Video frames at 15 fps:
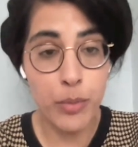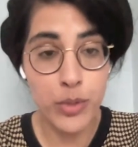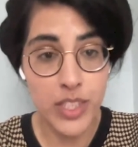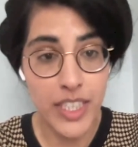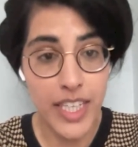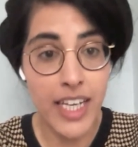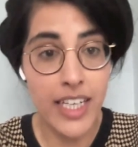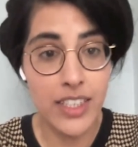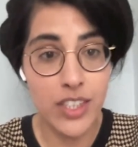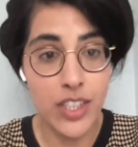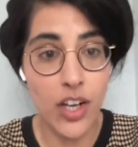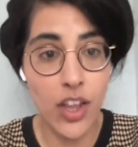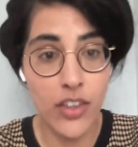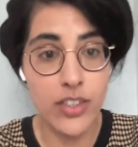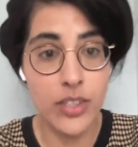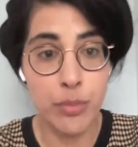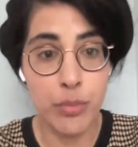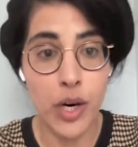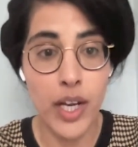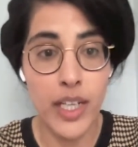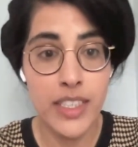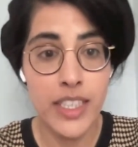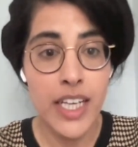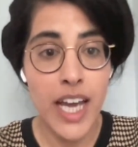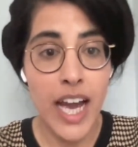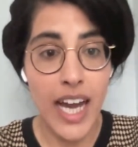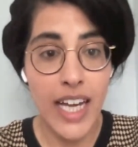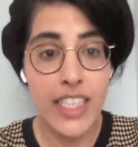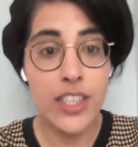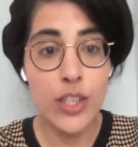which again is another surprise.
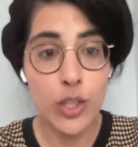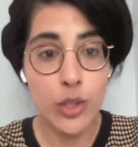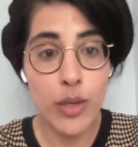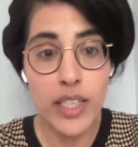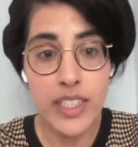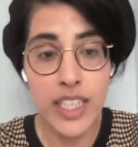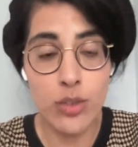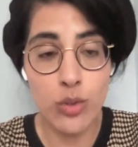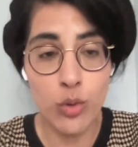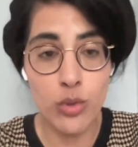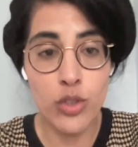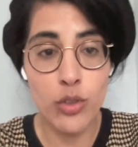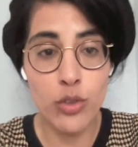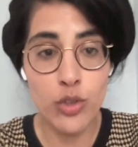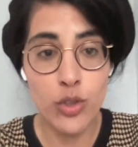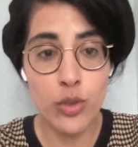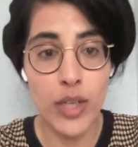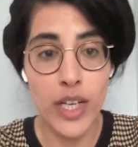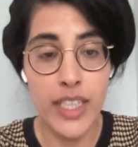And in the US, that's also true.